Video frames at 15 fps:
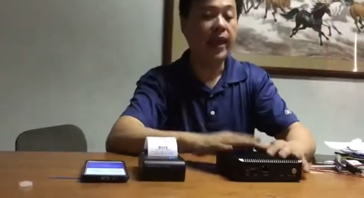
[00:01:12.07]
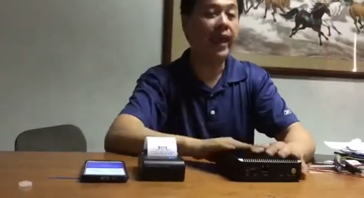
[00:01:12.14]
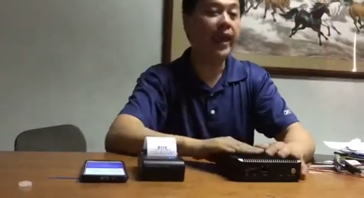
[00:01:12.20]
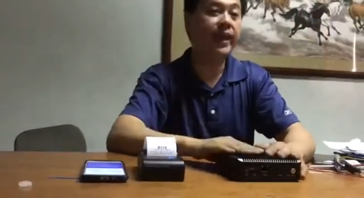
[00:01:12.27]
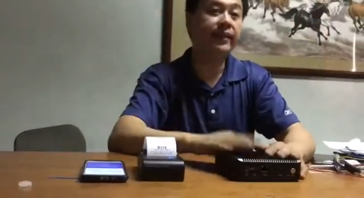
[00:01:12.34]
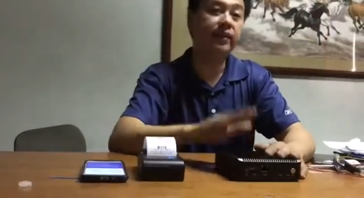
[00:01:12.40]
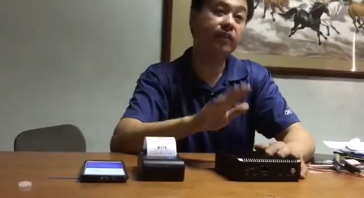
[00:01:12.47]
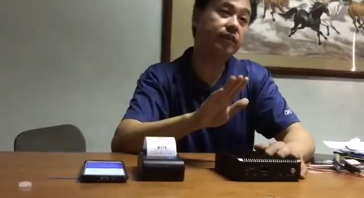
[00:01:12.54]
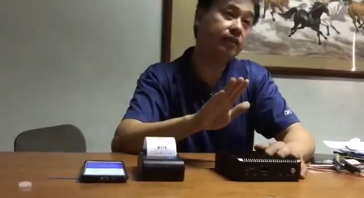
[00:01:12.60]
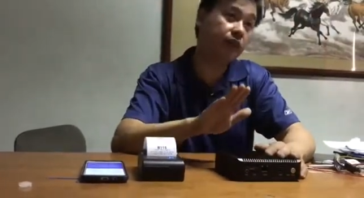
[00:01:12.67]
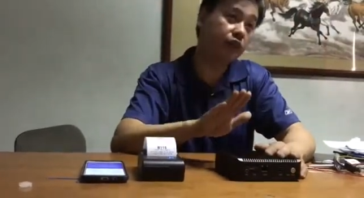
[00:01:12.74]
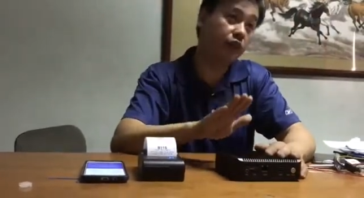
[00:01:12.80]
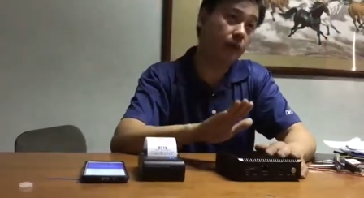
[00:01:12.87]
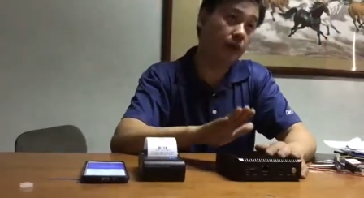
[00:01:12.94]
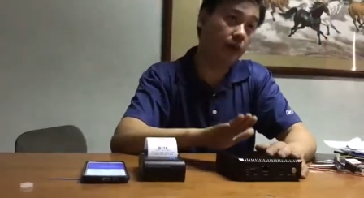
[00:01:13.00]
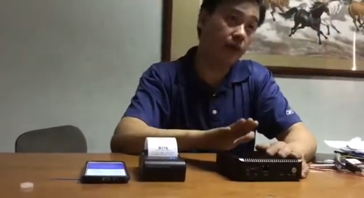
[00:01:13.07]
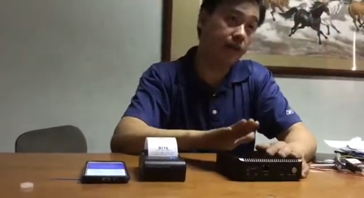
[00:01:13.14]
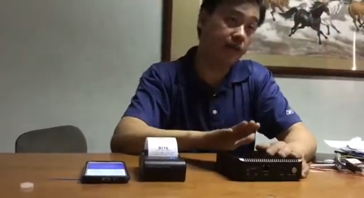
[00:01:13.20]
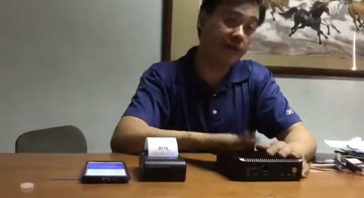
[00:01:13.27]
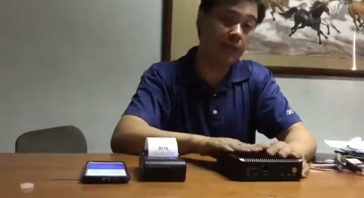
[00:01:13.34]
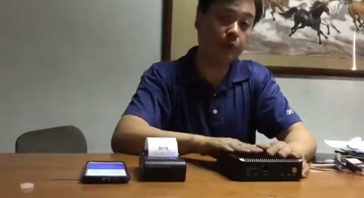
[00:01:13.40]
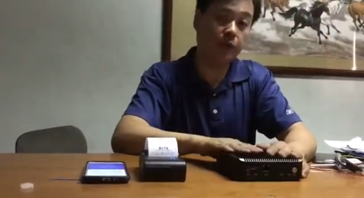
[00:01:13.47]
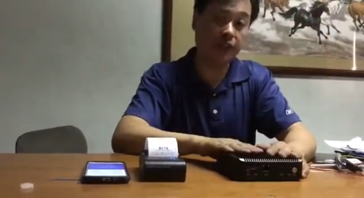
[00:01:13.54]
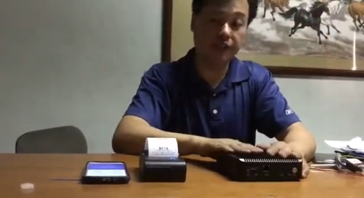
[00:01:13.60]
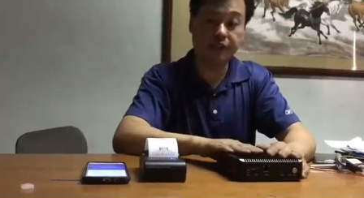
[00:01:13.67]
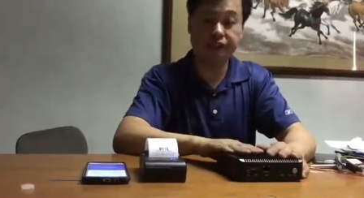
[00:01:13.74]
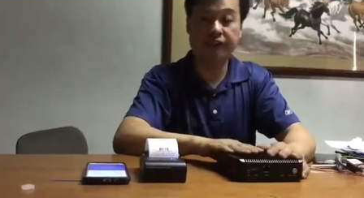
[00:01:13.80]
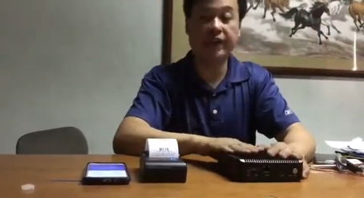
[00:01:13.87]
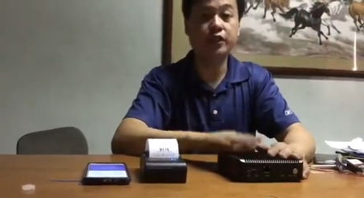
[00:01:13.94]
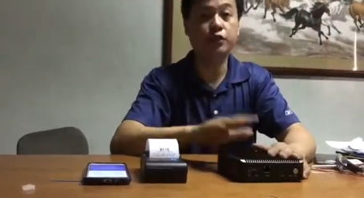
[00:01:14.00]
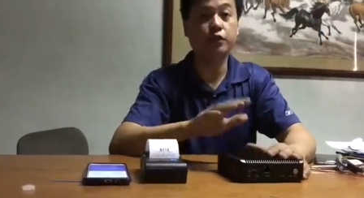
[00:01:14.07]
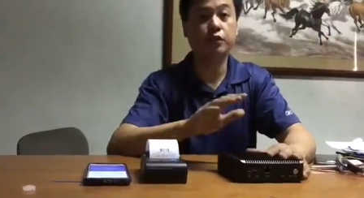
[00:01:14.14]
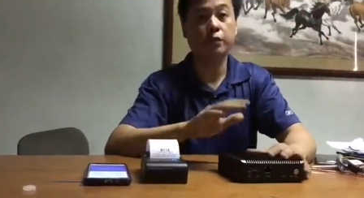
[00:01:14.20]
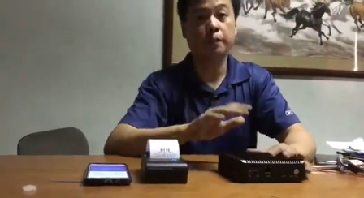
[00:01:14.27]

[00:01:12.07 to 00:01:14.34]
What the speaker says: and the network interface